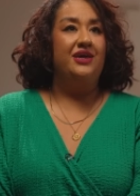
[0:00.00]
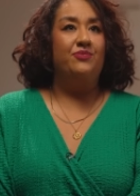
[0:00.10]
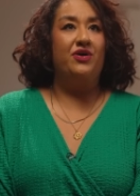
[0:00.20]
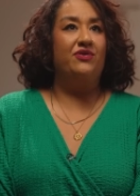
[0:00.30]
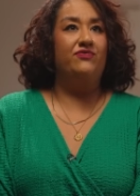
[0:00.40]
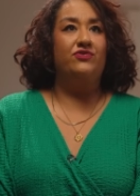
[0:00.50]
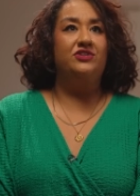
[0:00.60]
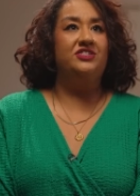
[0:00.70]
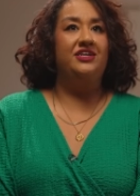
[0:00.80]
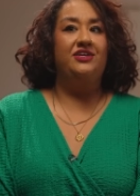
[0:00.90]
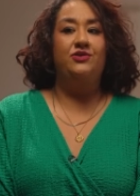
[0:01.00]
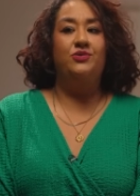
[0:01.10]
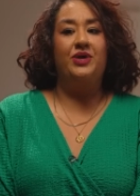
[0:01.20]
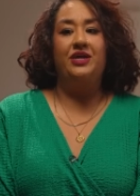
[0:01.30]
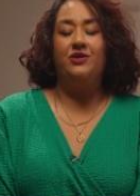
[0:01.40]
But unfortunately,
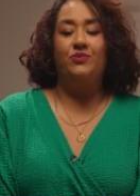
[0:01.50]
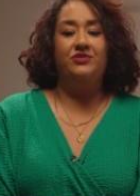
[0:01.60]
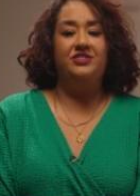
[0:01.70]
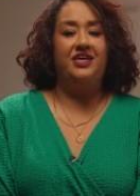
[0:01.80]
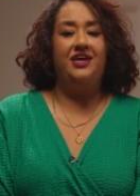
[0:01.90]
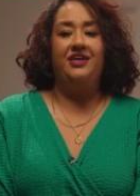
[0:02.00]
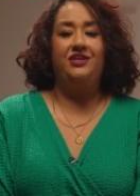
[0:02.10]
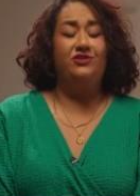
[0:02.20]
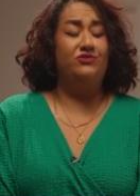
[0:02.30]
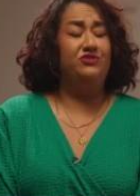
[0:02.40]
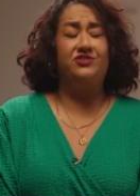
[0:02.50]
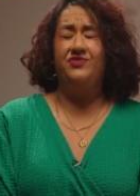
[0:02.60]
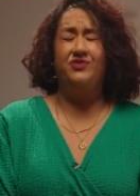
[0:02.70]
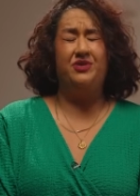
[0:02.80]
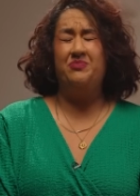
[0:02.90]
you'll wake up one day and you'll just
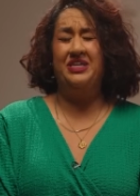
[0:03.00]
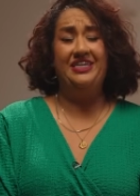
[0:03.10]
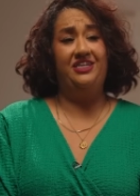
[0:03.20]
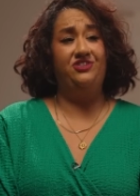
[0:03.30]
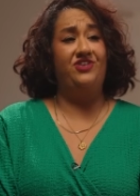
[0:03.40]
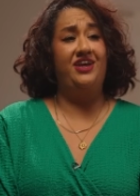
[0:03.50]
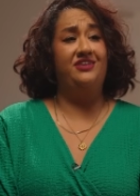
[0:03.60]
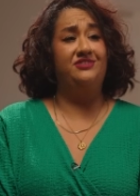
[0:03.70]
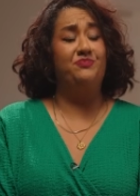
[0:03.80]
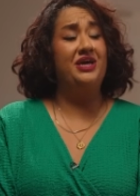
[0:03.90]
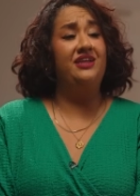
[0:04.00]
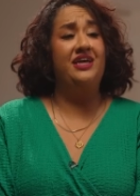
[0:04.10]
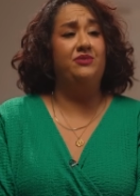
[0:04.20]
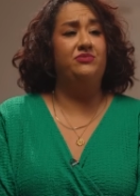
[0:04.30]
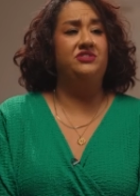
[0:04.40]
feel completely drained, barely
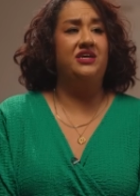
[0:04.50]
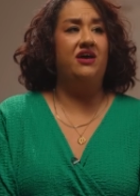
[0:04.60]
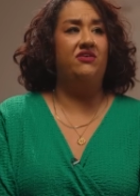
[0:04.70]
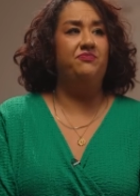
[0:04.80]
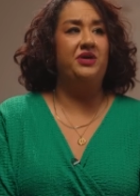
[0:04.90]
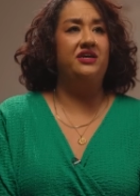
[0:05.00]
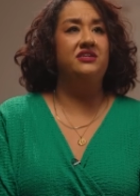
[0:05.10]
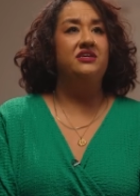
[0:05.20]
able to get out of bed.